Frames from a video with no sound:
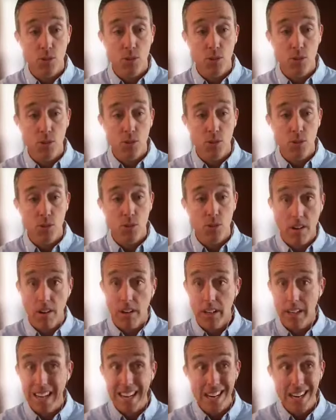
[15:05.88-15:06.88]
one of our
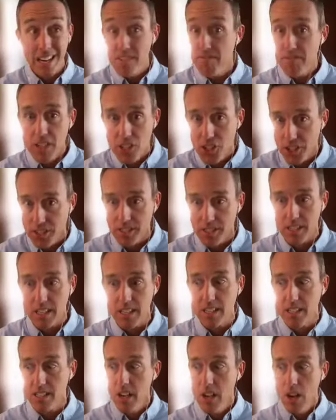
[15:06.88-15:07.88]

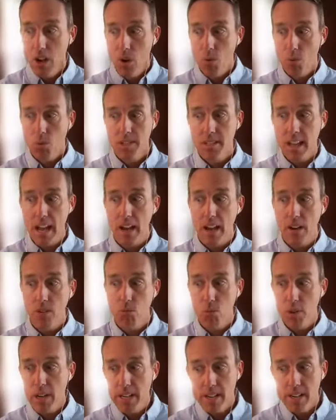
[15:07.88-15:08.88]
inefficiencies was that
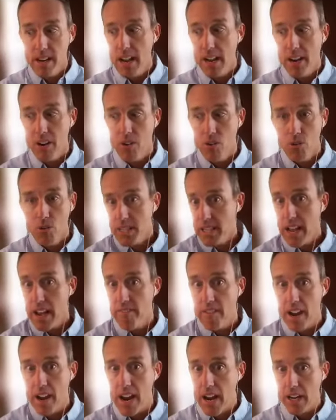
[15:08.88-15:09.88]
we did not always
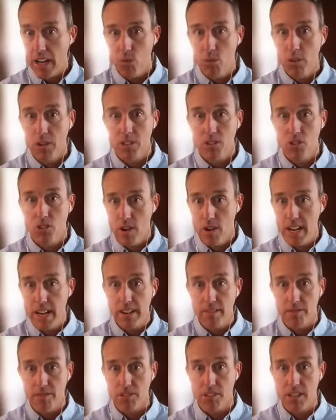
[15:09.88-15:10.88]
have adequate training
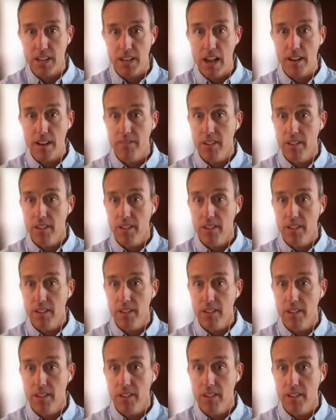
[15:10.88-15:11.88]
for staff.
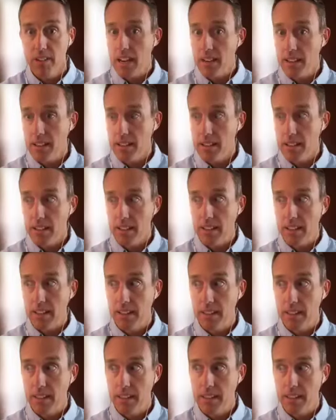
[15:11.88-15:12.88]
And
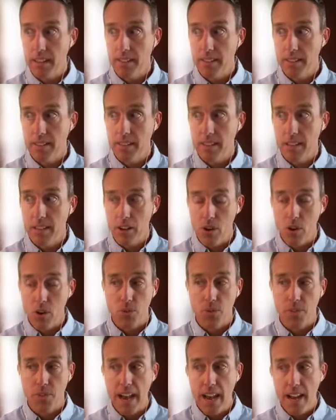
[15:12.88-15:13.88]

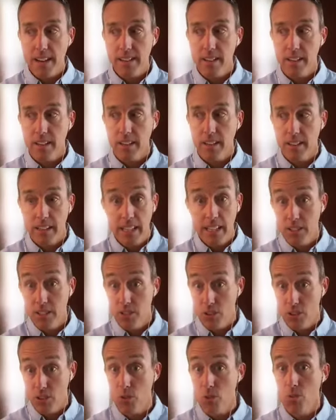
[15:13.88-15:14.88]
that
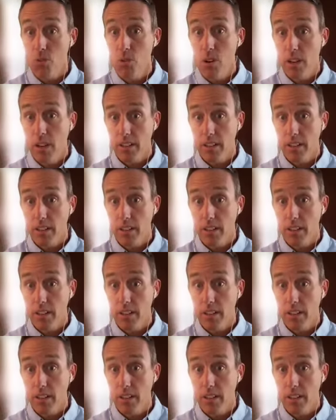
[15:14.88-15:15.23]
leads to